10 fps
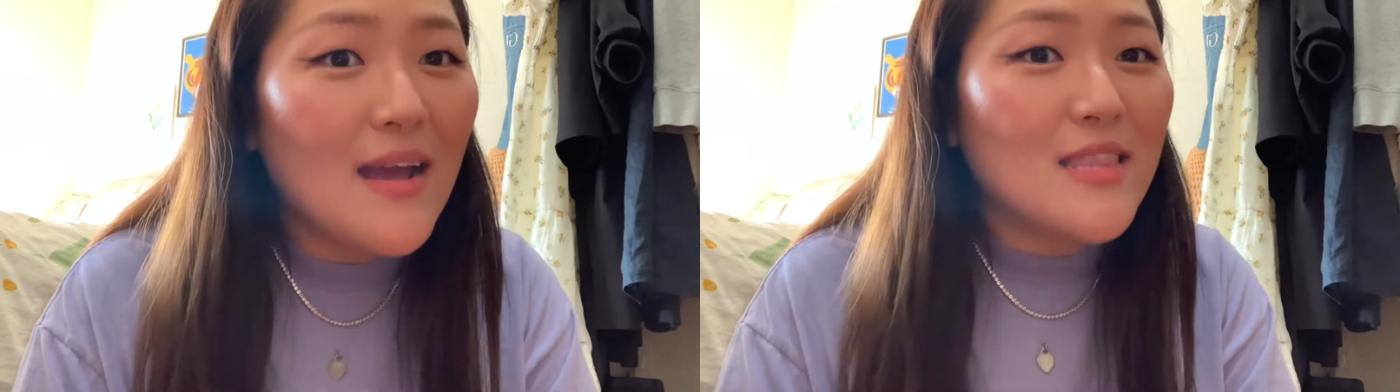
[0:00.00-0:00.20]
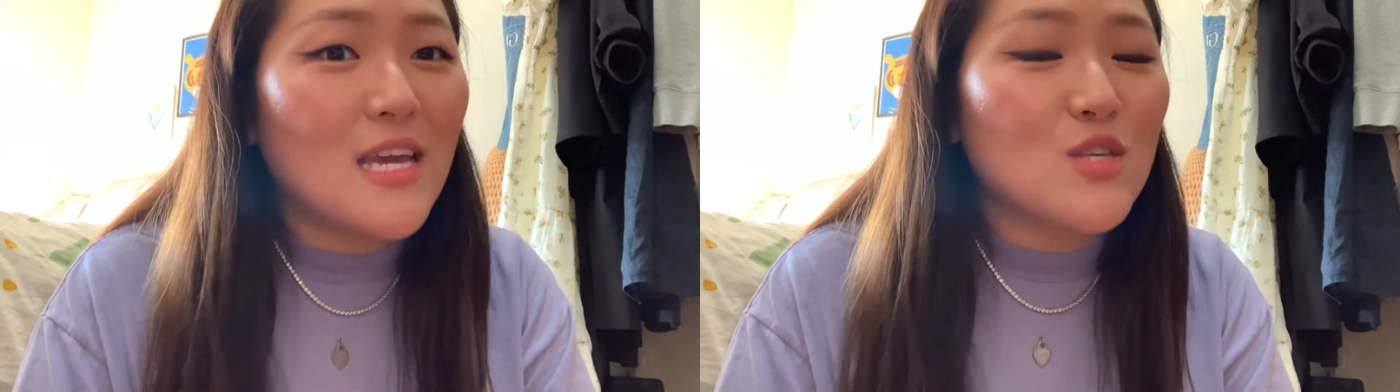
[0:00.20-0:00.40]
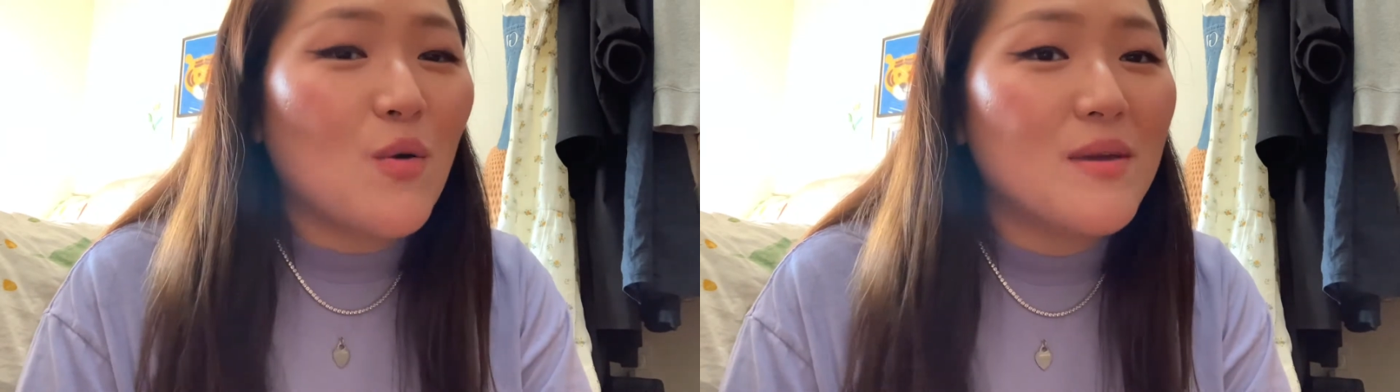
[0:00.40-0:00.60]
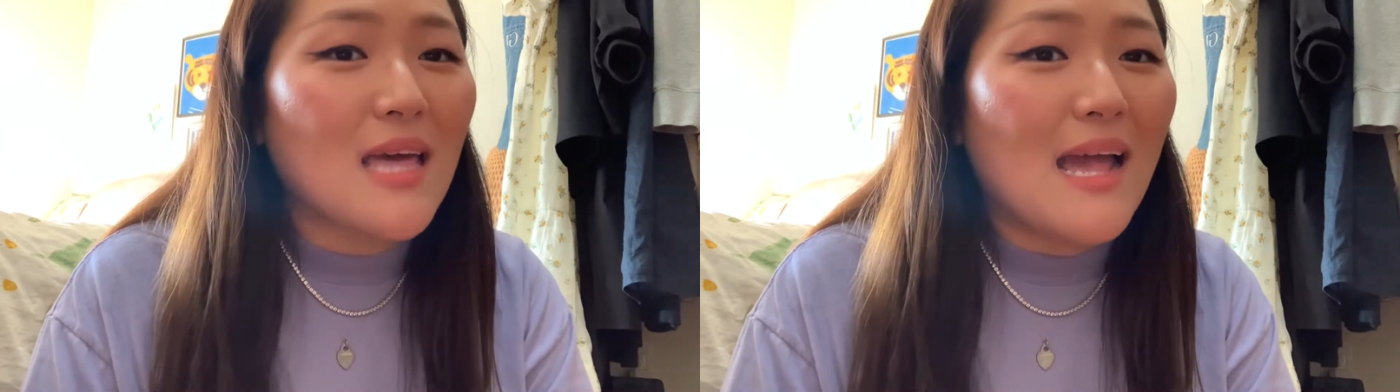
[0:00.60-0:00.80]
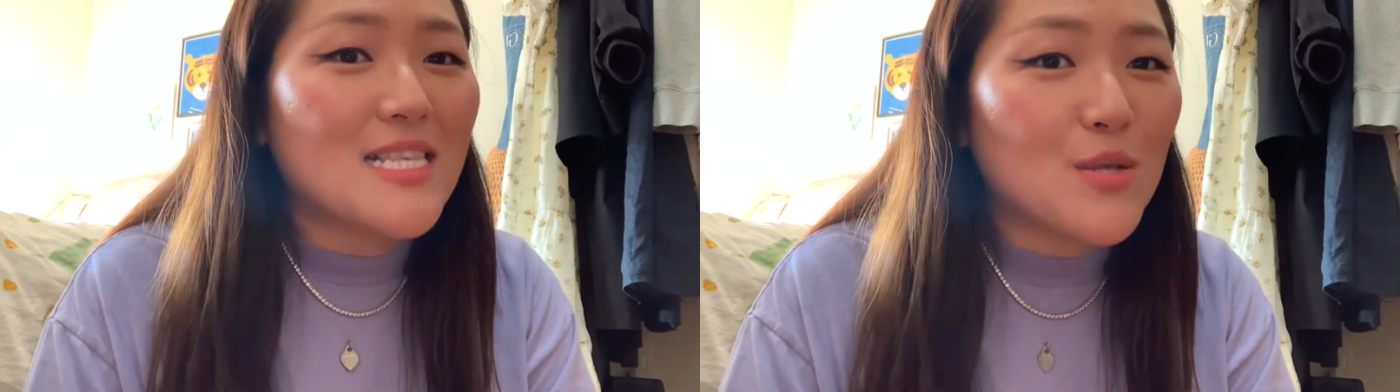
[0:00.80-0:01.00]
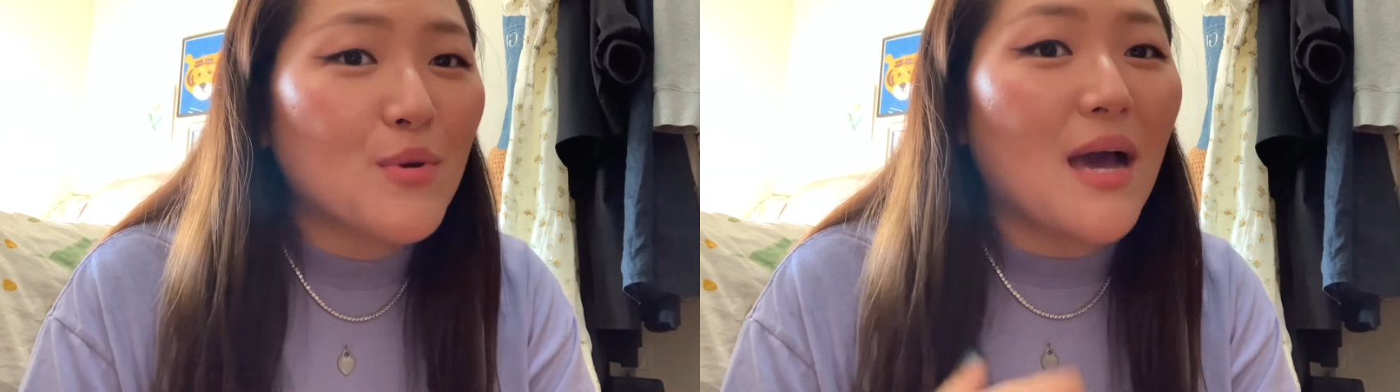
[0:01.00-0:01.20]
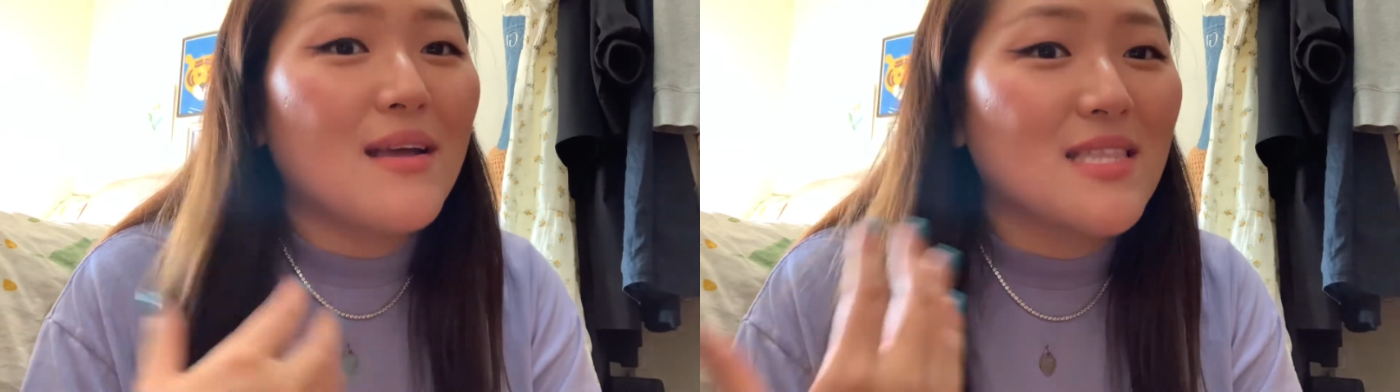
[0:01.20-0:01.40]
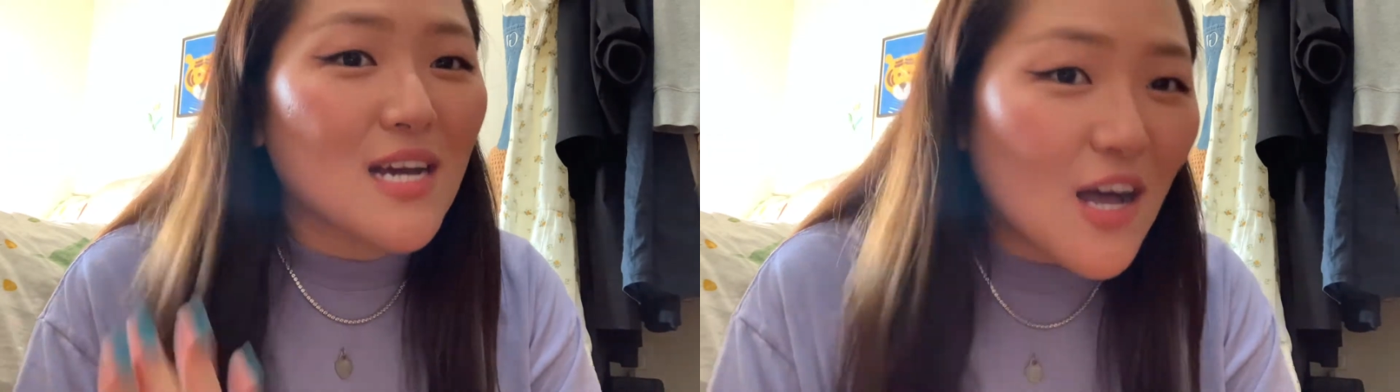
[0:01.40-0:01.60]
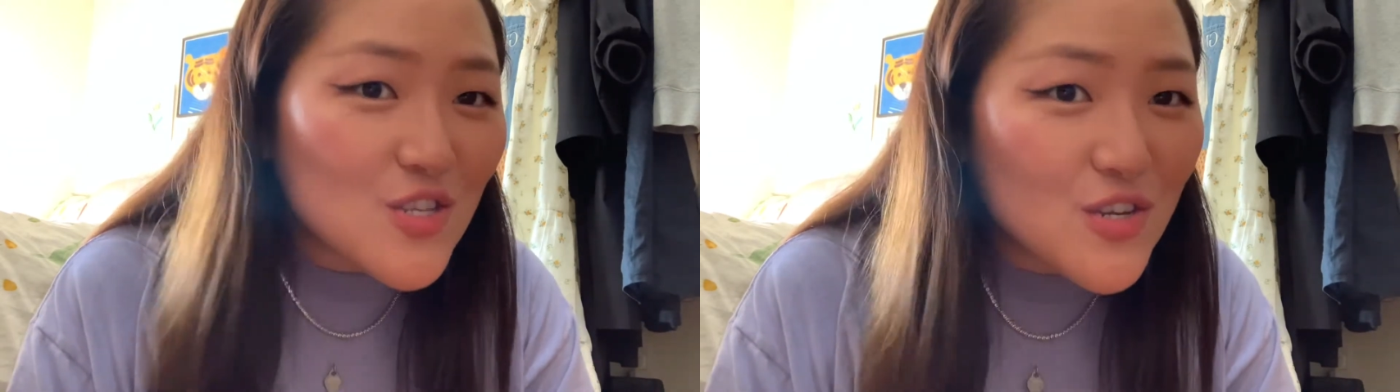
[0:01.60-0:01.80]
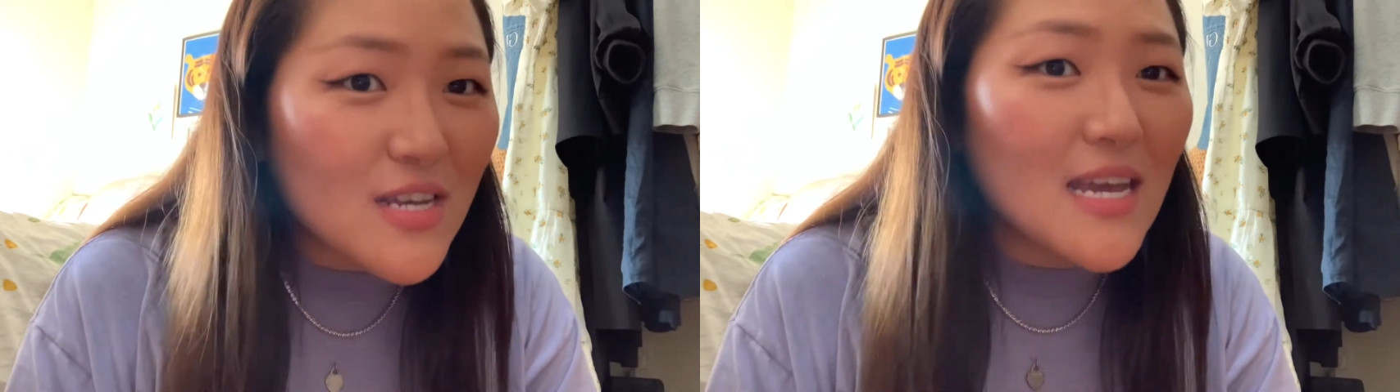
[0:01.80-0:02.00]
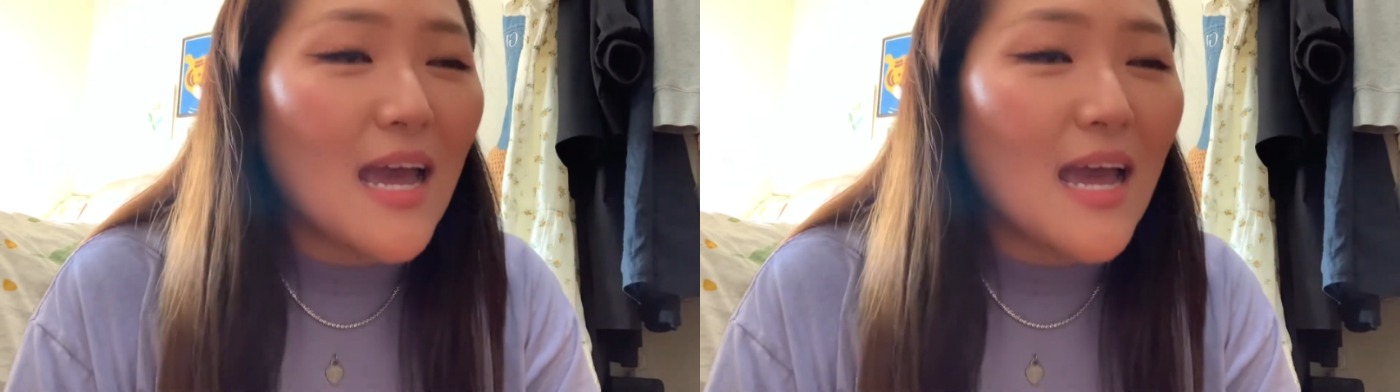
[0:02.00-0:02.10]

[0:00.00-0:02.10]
They told me that it's sold out in the country,